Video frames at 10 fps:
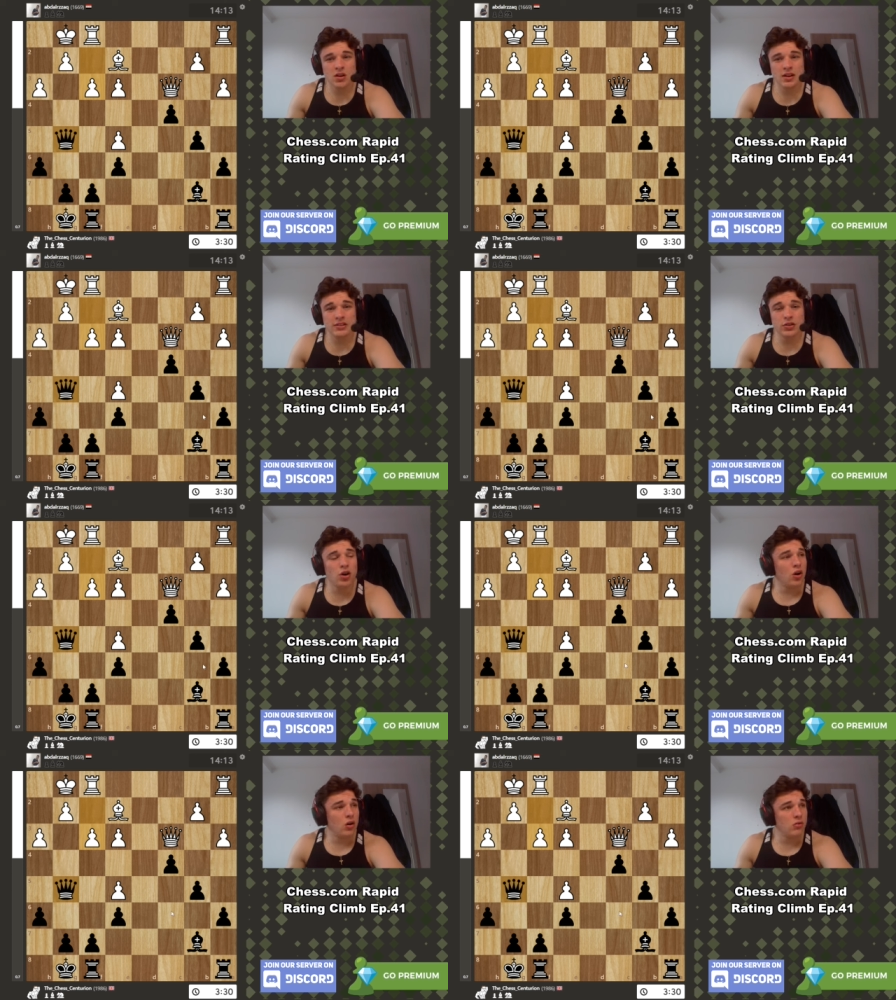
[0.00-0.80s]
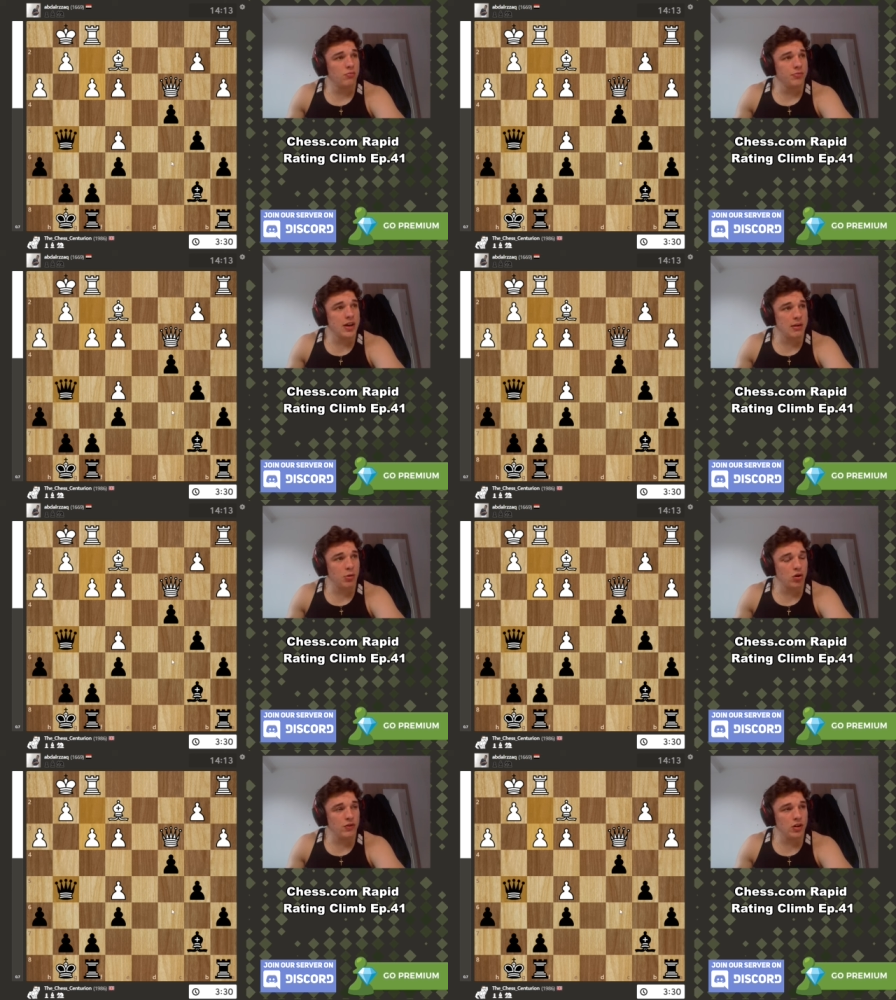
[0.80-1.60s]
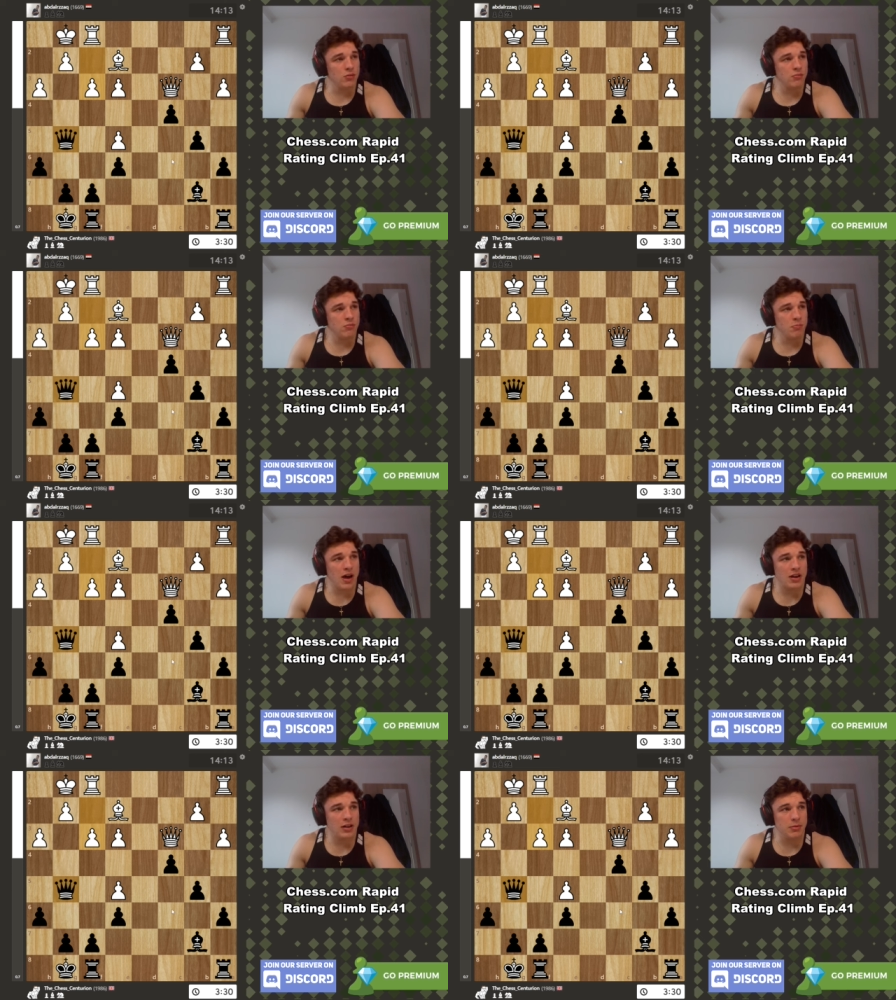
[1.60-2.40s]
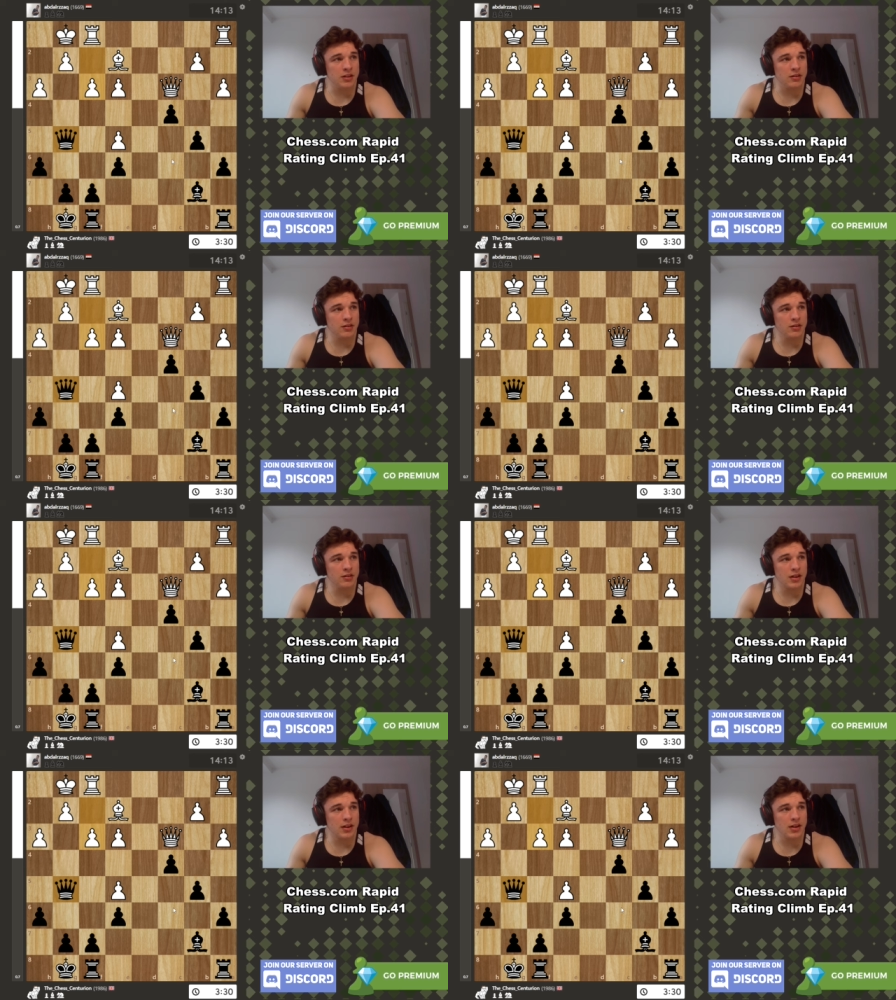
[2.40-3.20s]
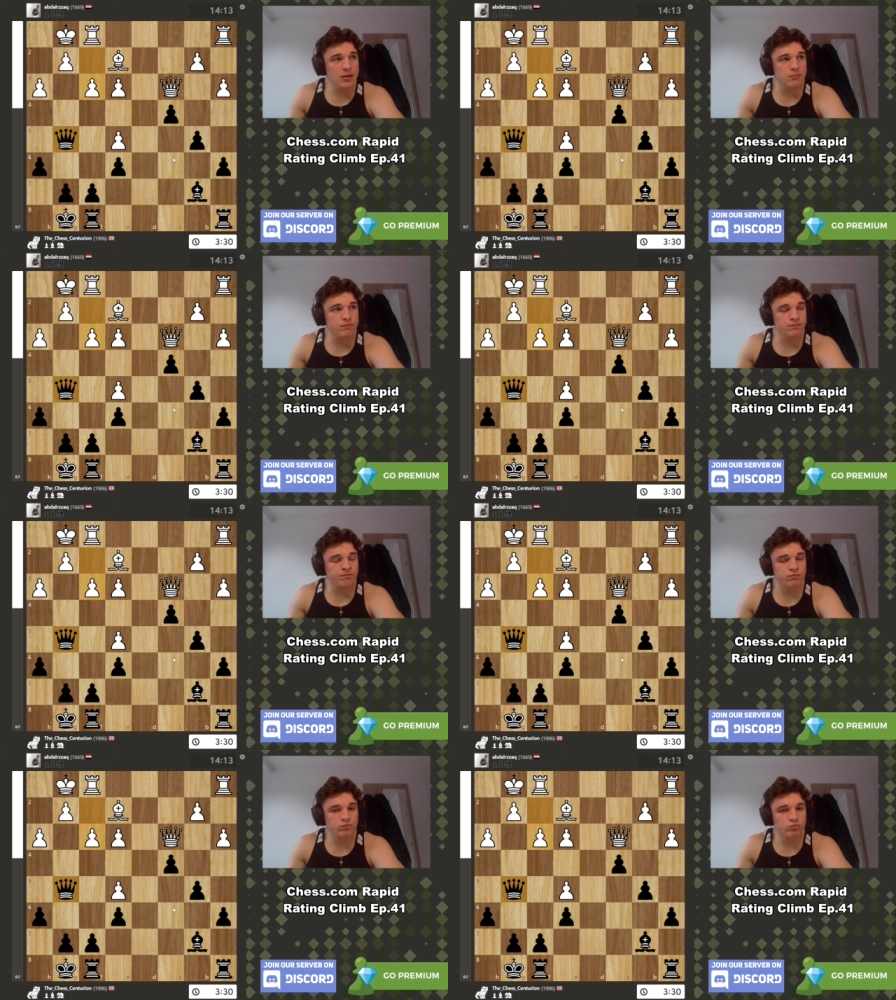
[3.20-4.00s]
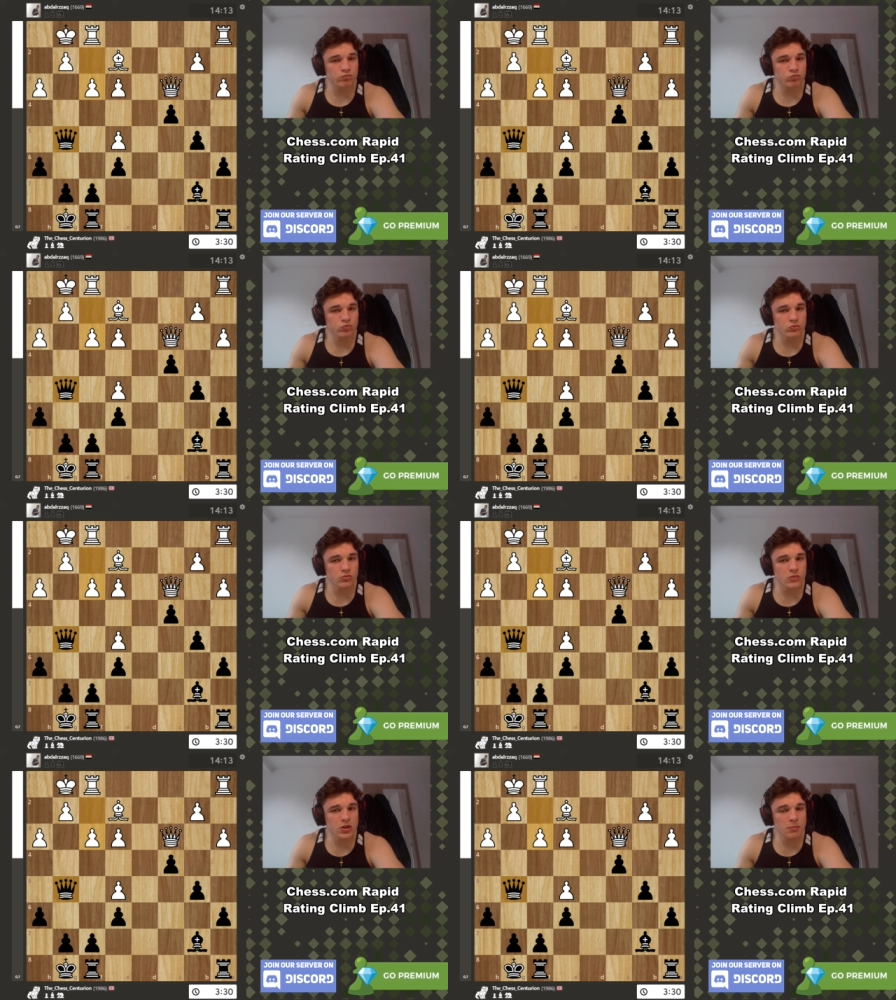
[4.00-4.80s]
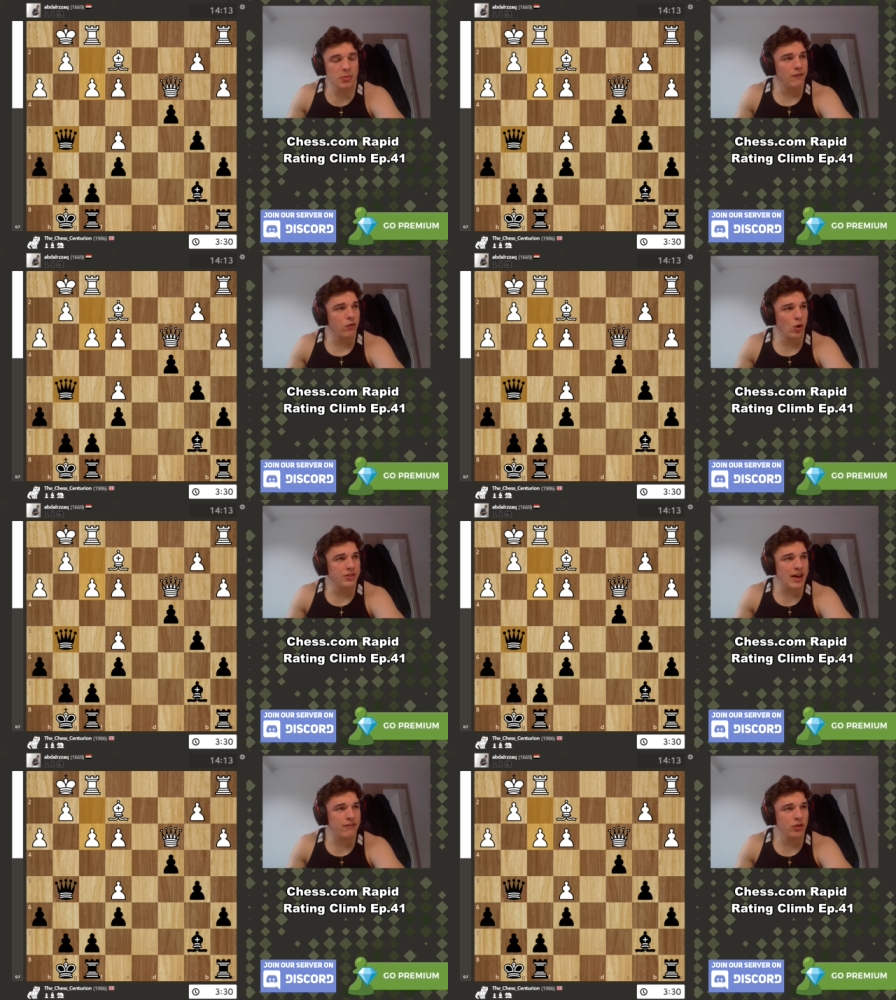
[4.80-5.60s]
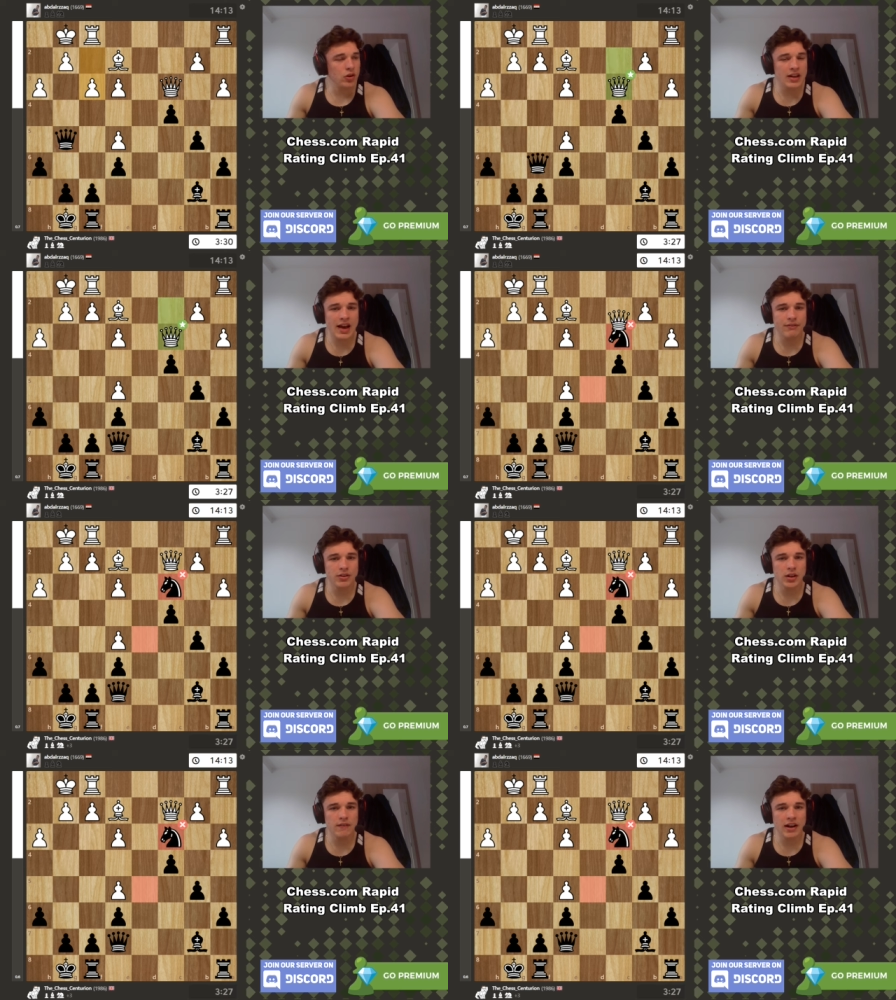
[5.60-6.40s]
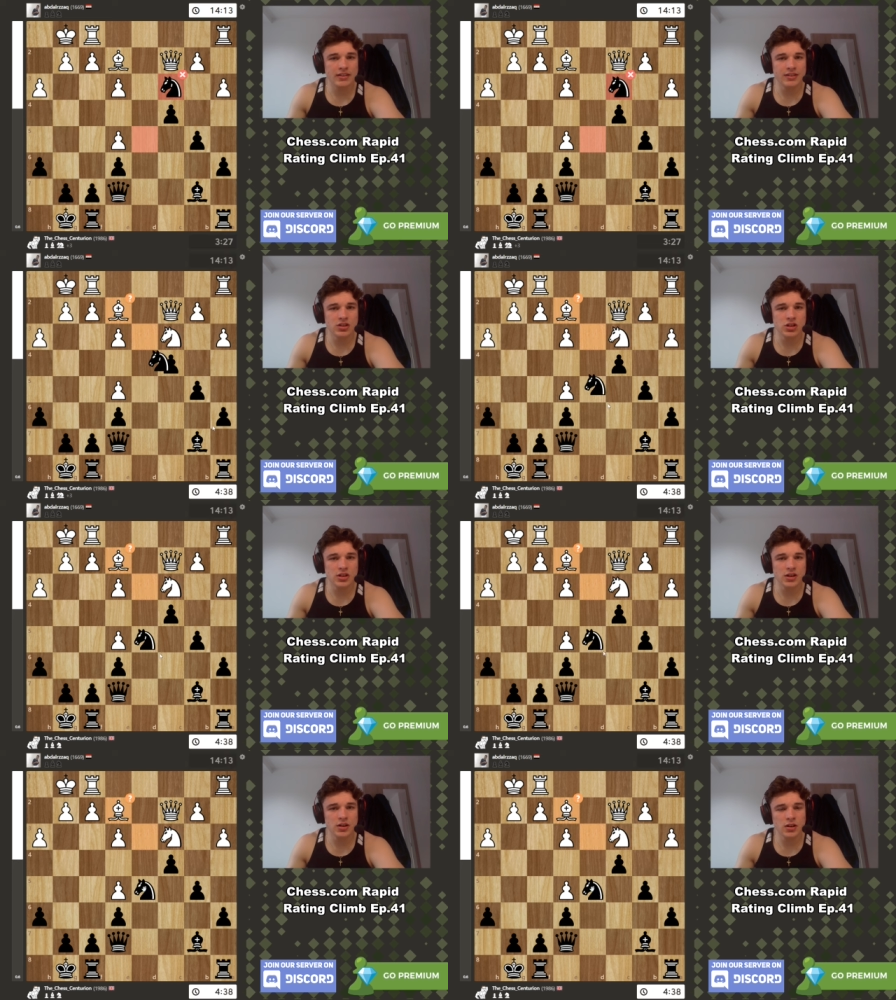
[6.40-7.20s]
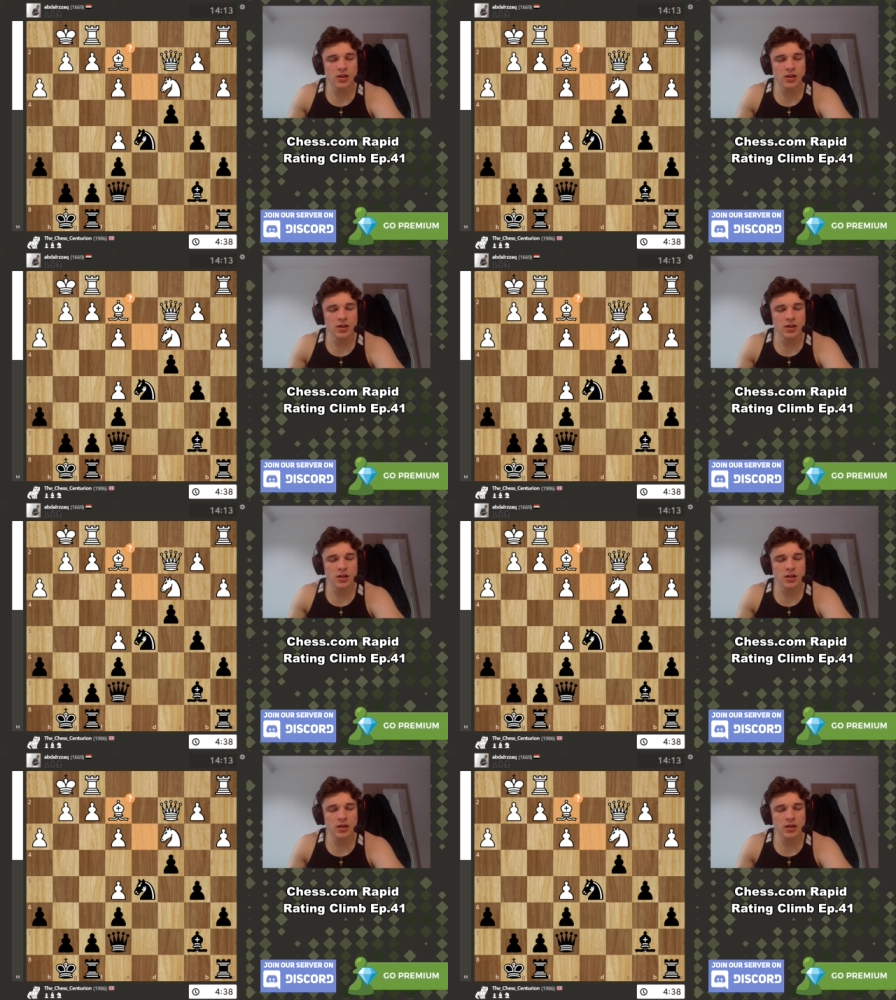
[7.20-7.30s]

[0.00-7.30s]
It's not game over by any means, um, but I thought I definitely have the advantage here.